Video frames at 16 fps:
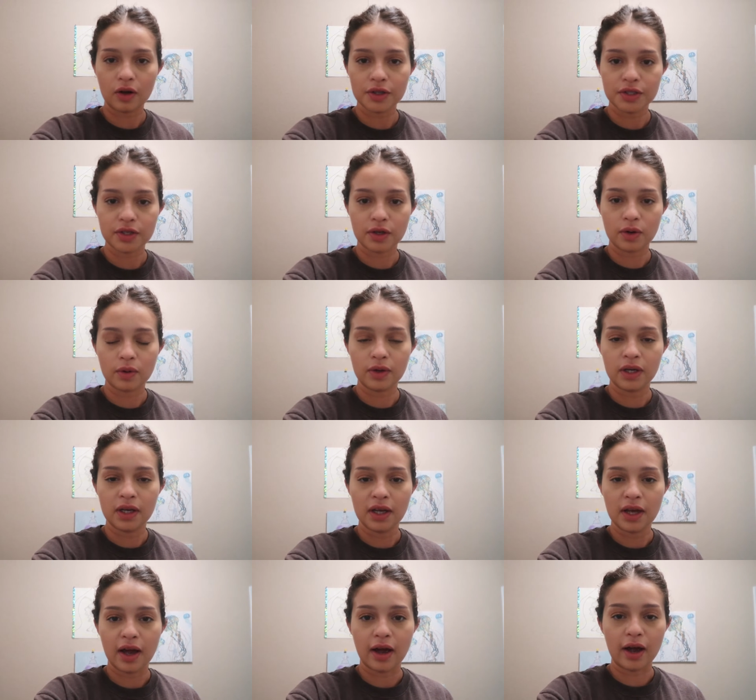Also,
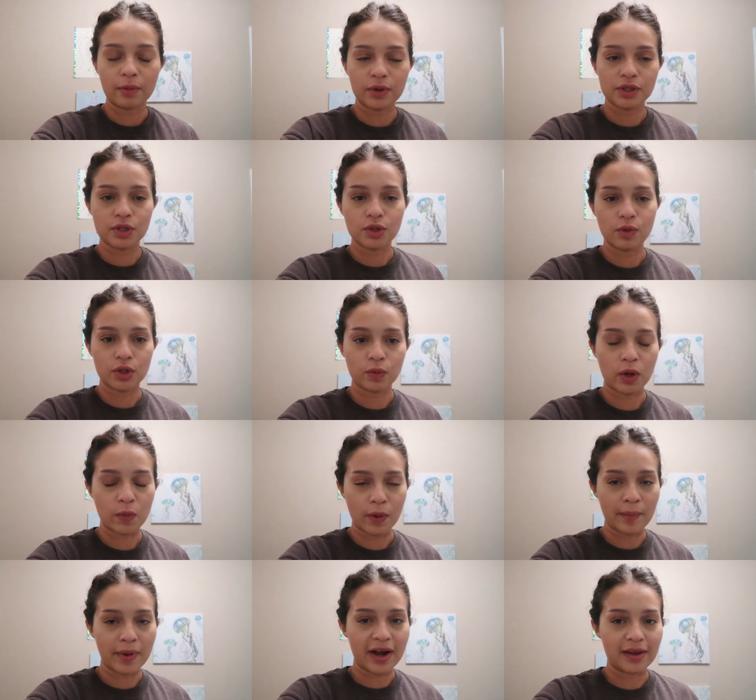I went to a
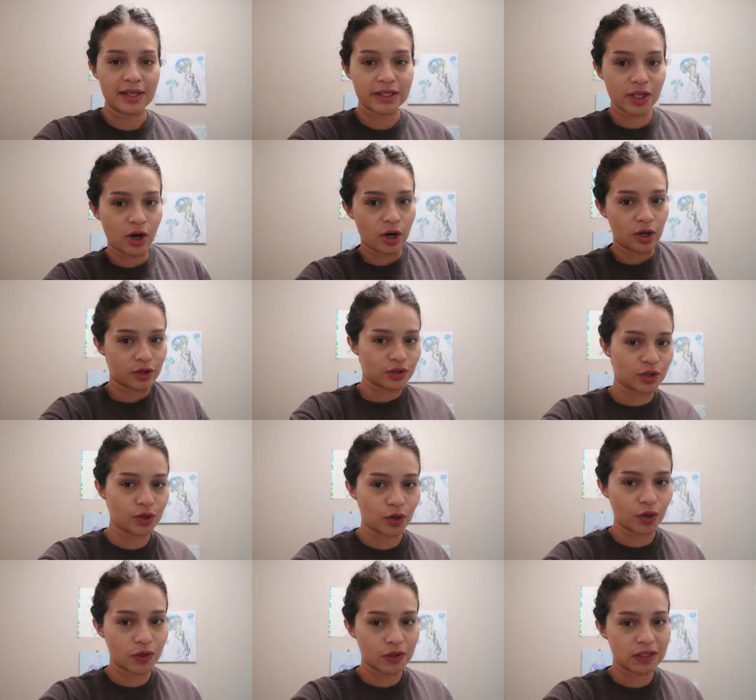21 Pilots
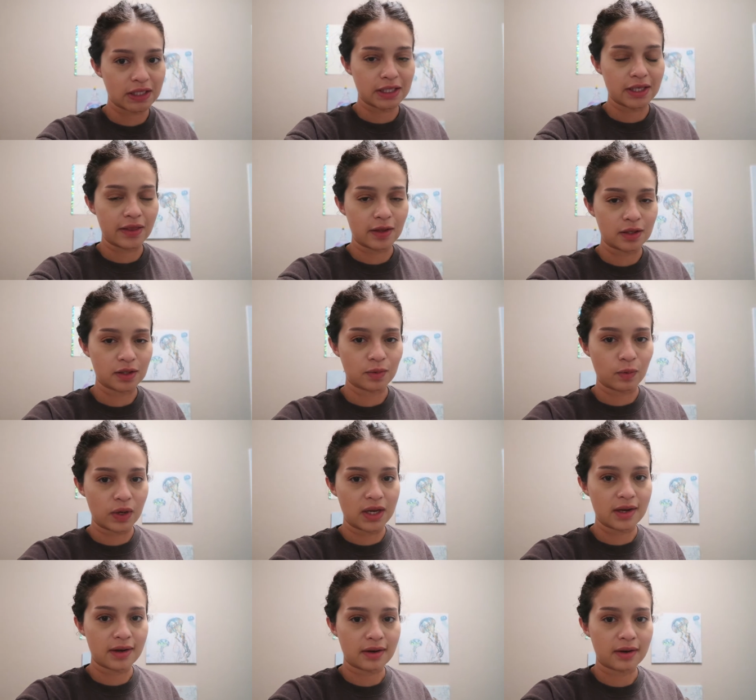concert this
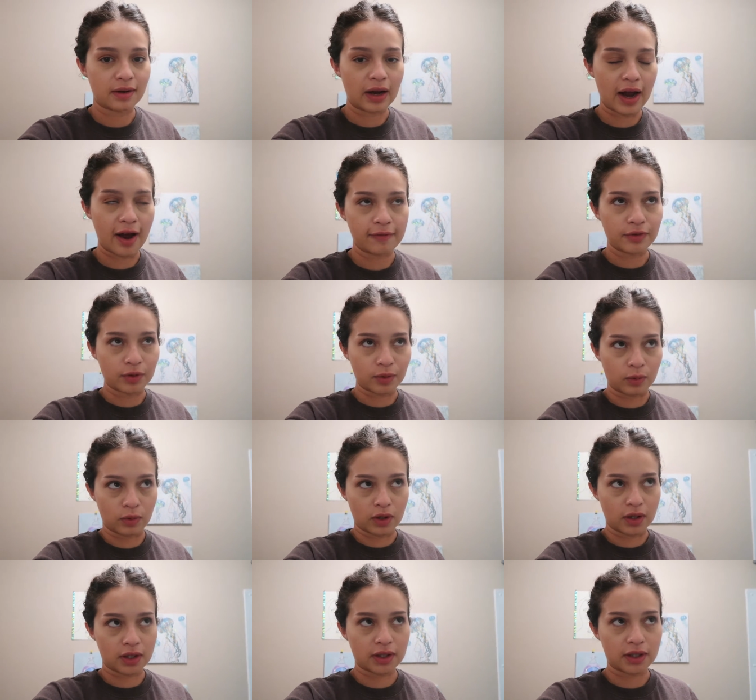week after
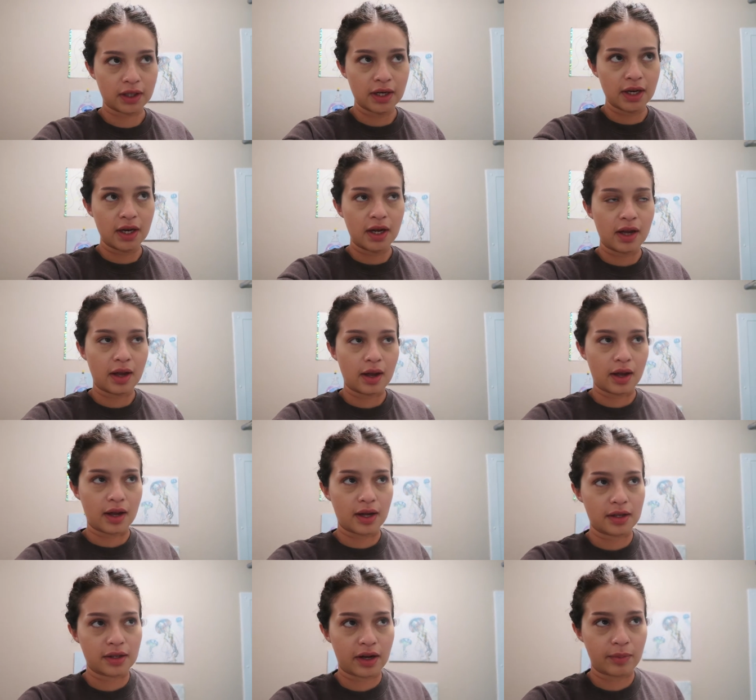work
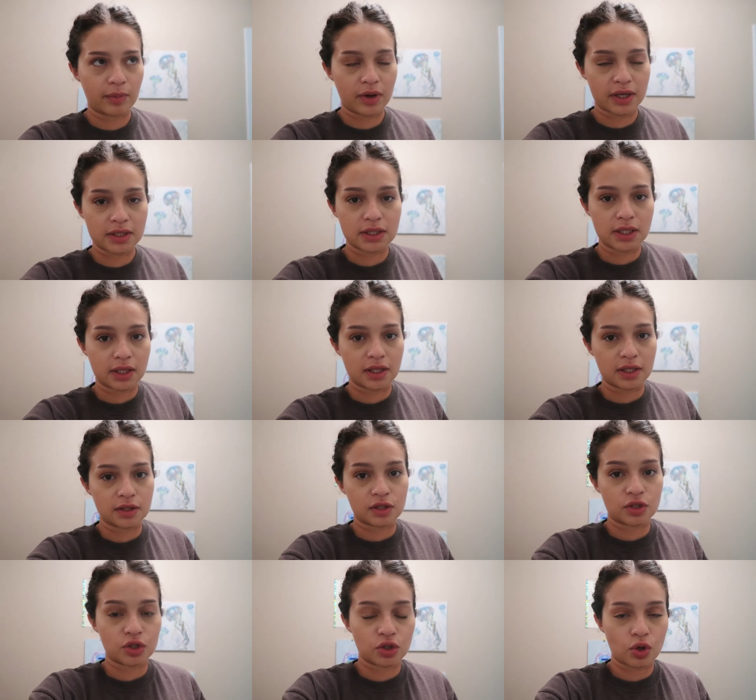and I bought
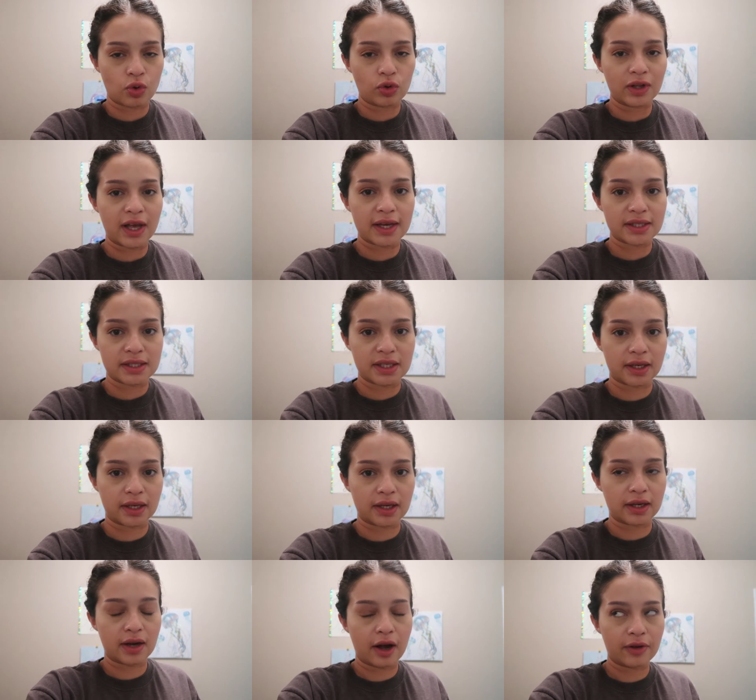tickets so last
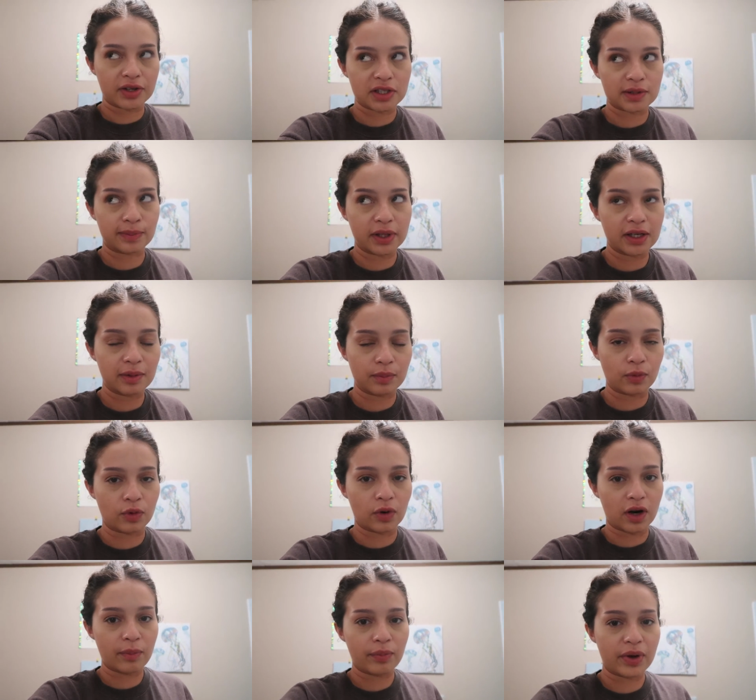second. I'll explain it
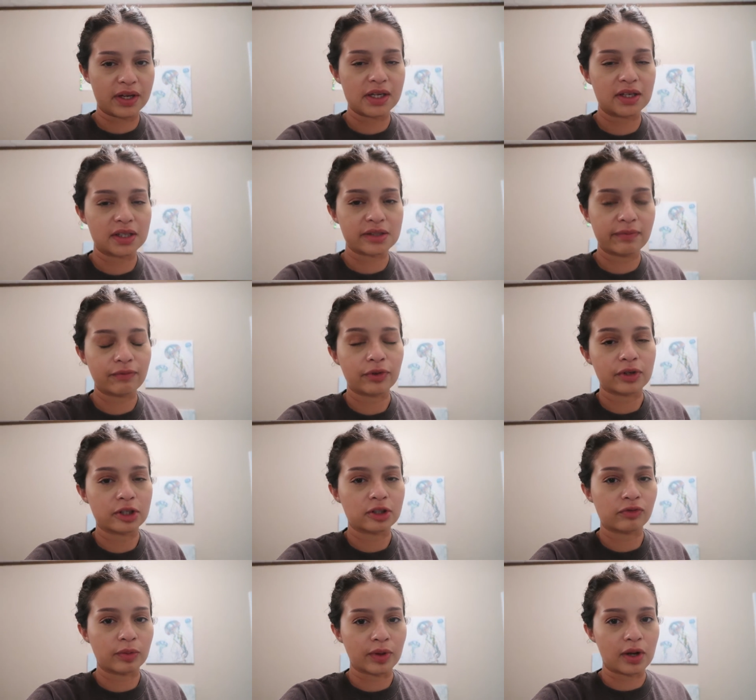more, but here's some
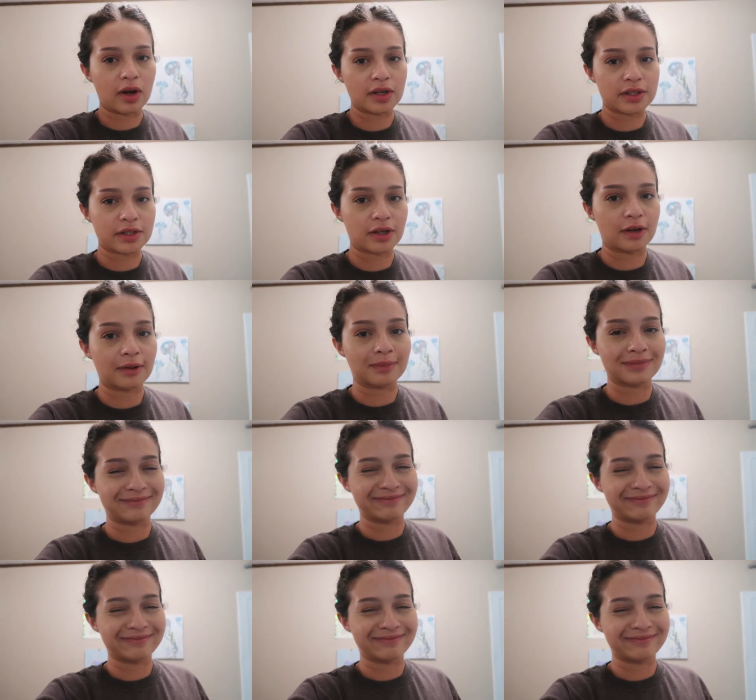footage from the concert.